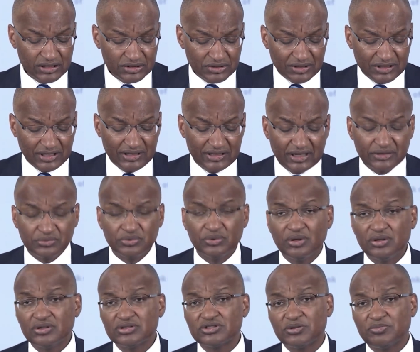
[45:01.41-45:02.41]
I think that
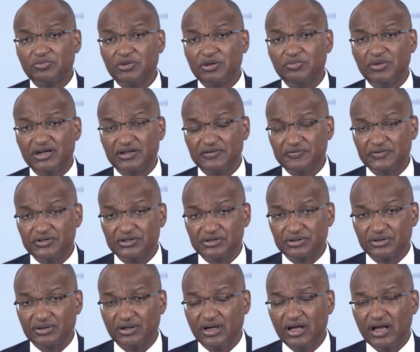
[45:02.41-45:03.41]
will also be
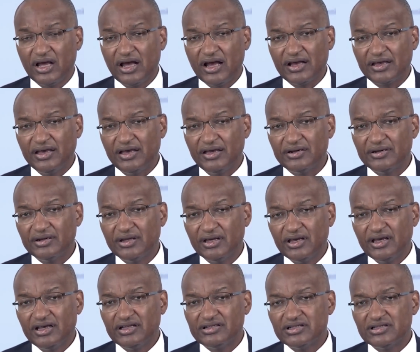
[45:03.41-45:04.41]
beneficial. Again,
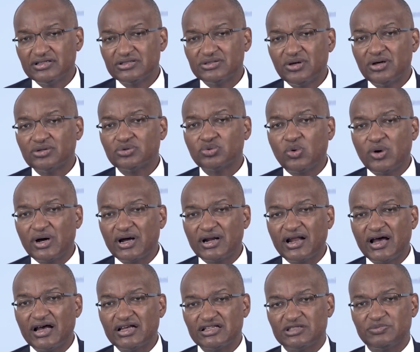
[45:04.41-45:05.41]
it is not one
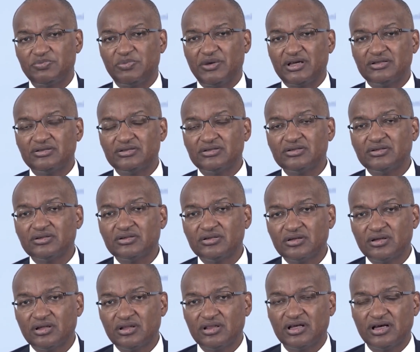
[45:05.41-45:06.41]
aspect
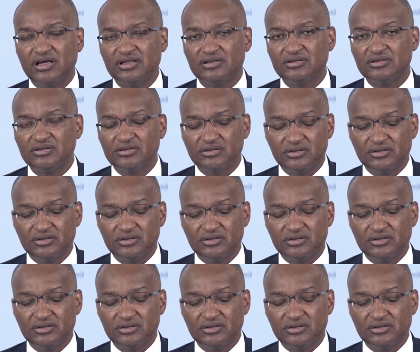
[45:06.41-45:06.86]
that